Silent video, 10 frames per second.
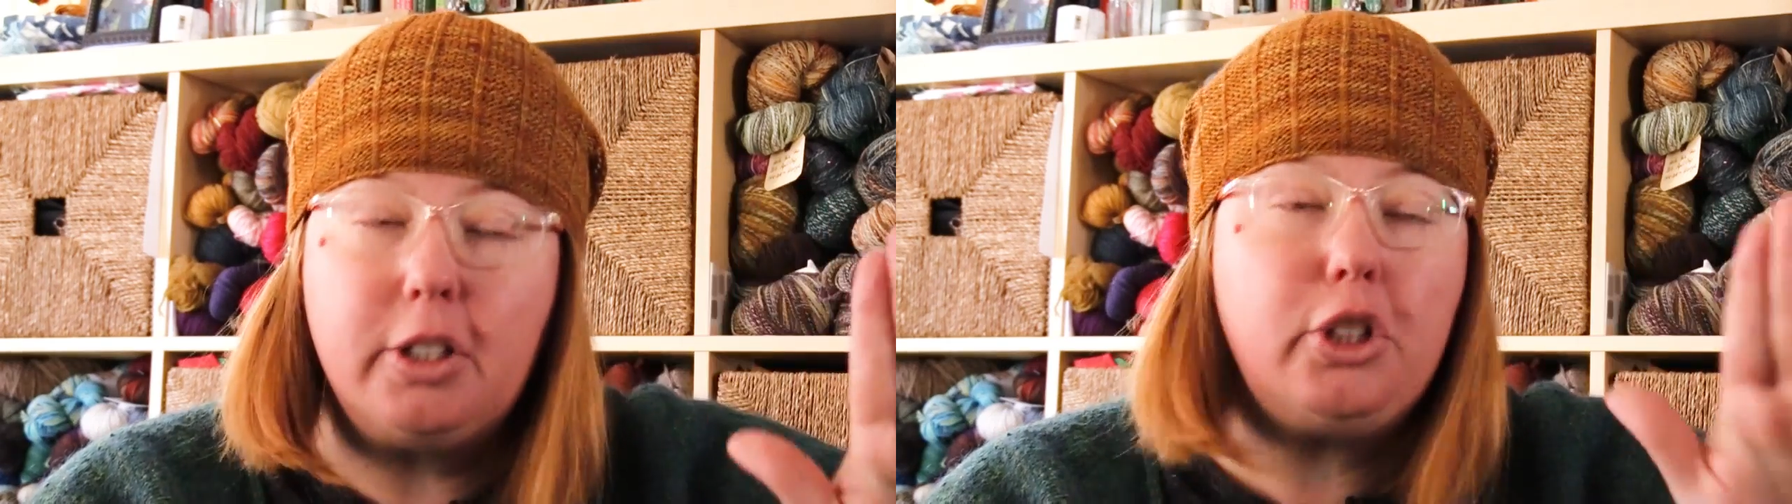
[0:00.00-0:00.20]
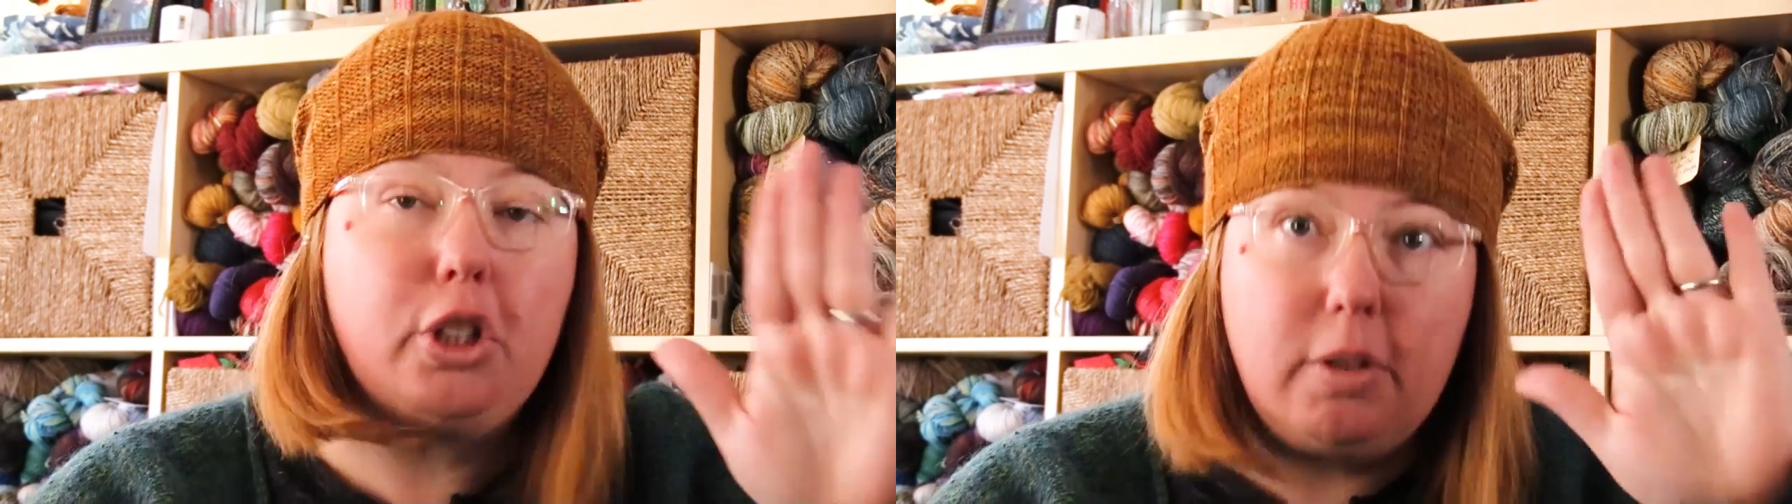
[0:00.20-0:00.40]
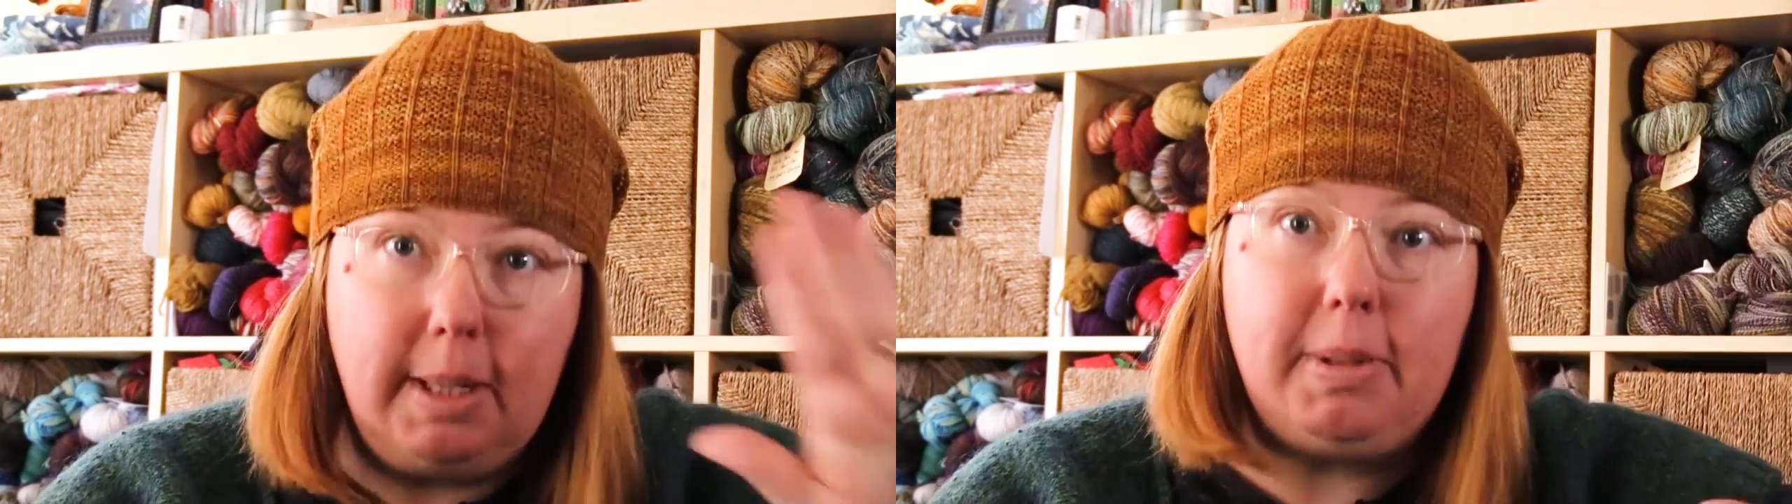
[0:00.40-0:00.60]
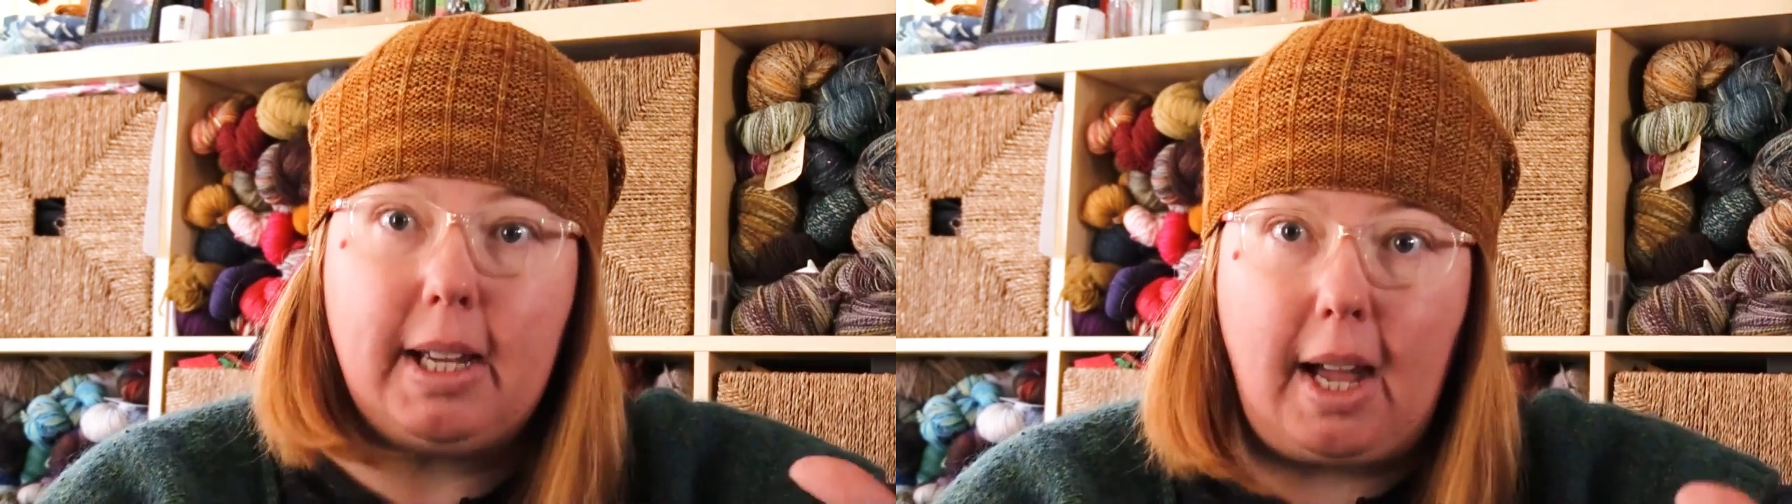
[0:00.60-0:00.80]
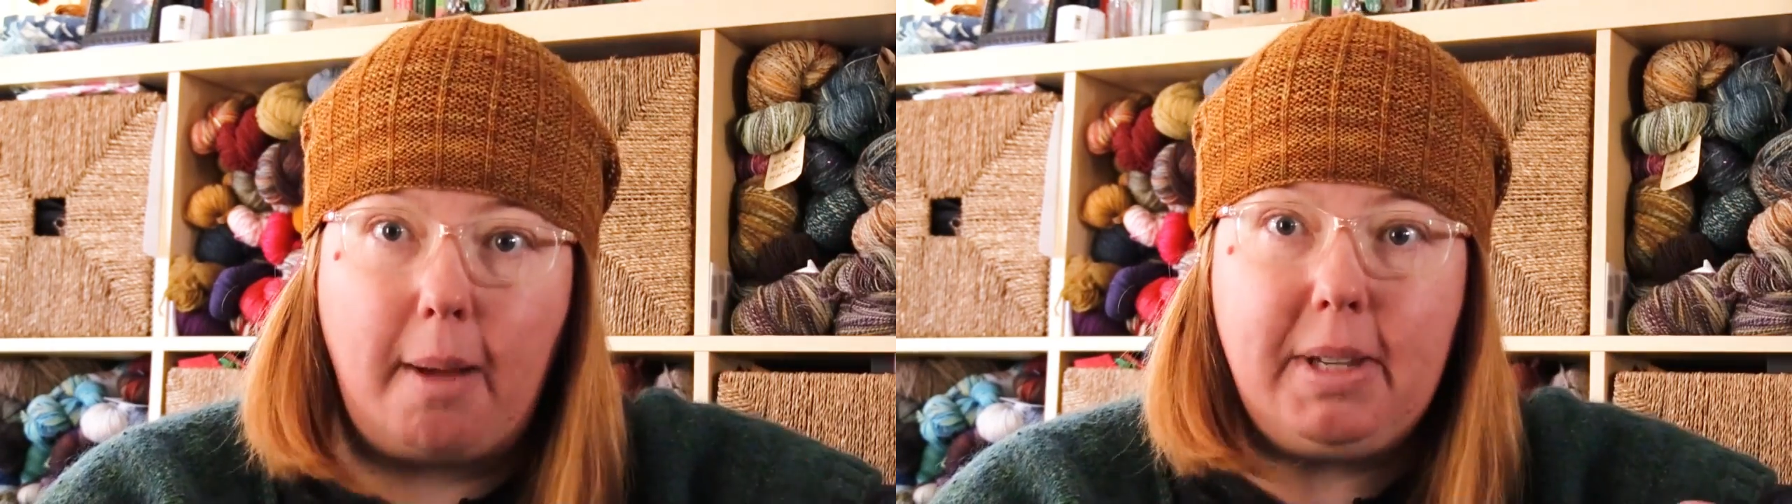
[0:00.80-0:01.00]
Do you need me
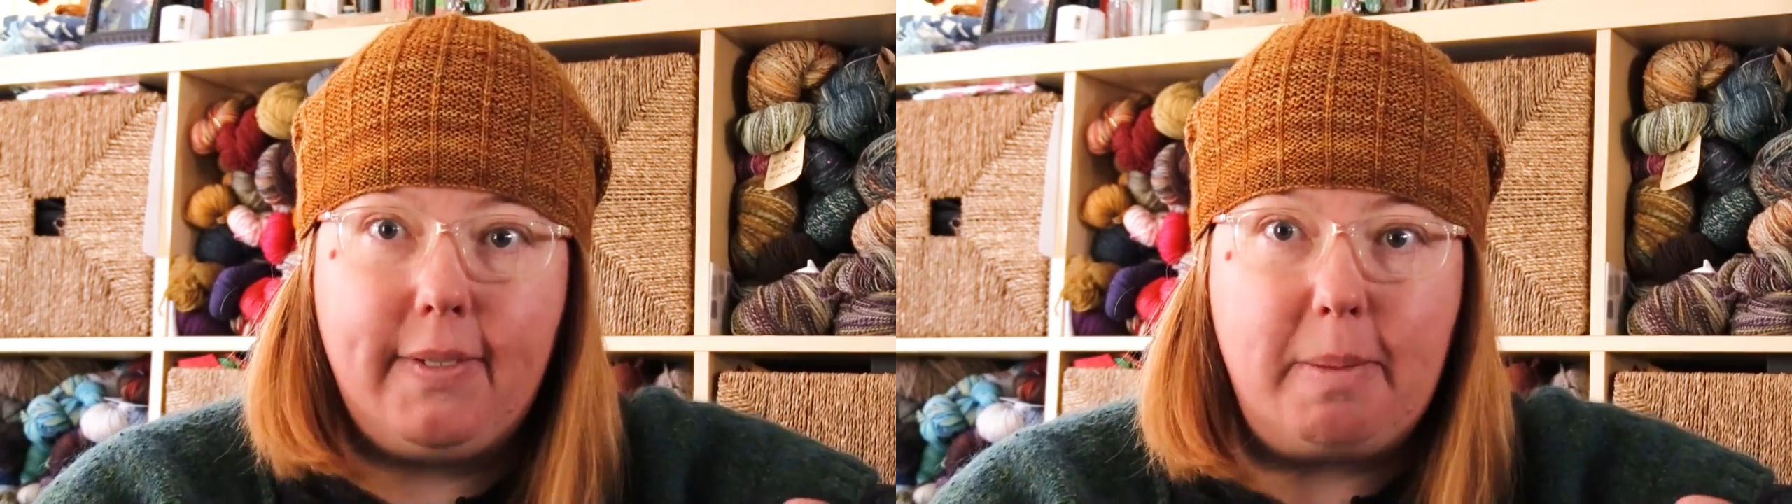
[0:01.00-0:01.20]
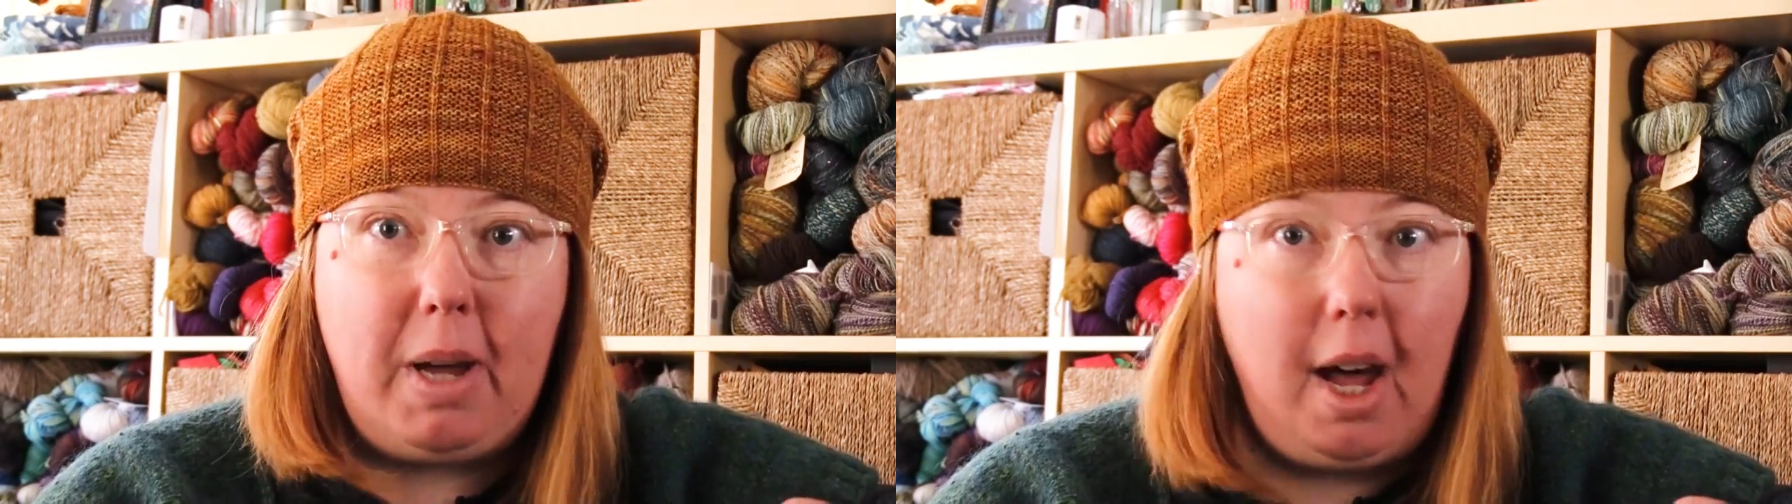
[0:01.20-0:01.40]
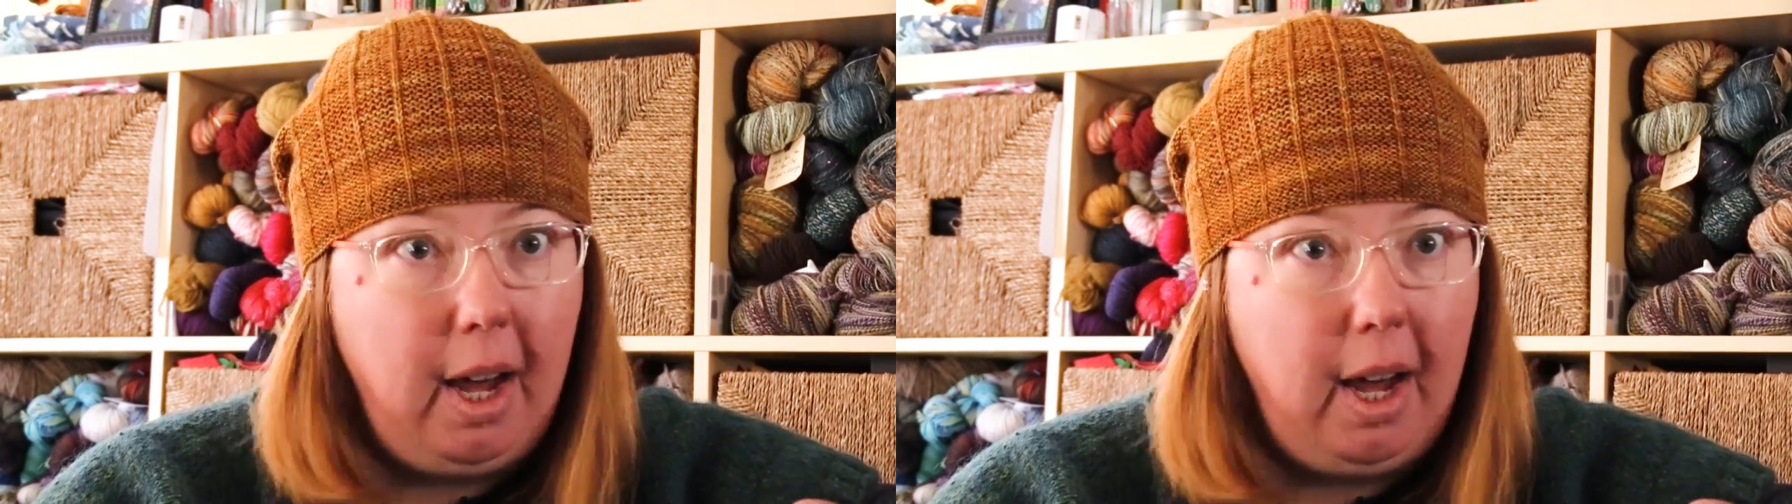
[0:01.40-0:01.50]
to come give them a